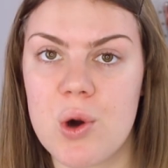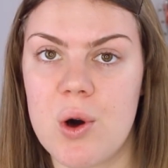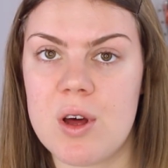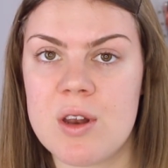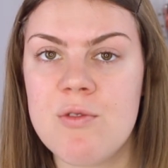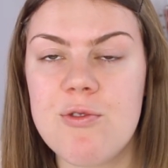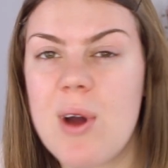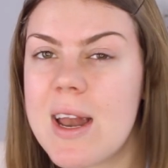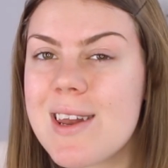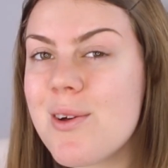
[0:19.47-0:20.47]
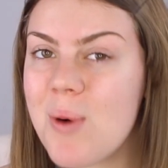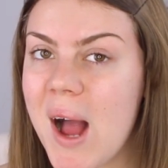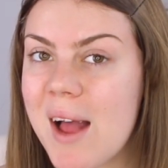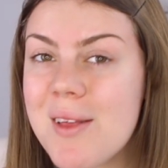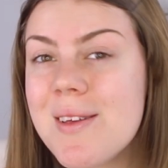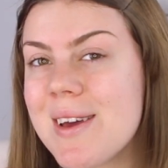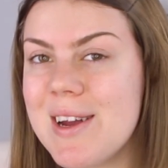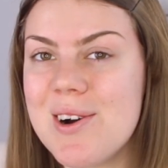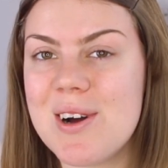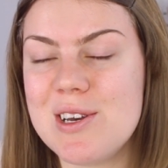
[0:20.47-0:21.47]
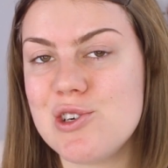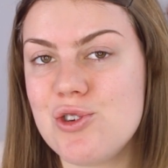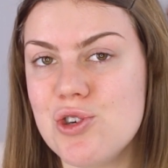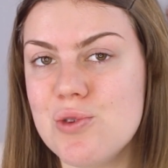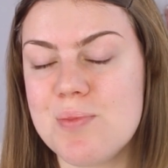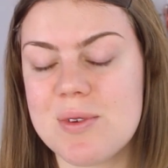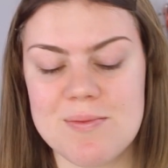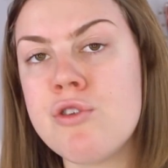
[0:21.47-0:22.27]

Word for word: gone for a little while here on YouTube.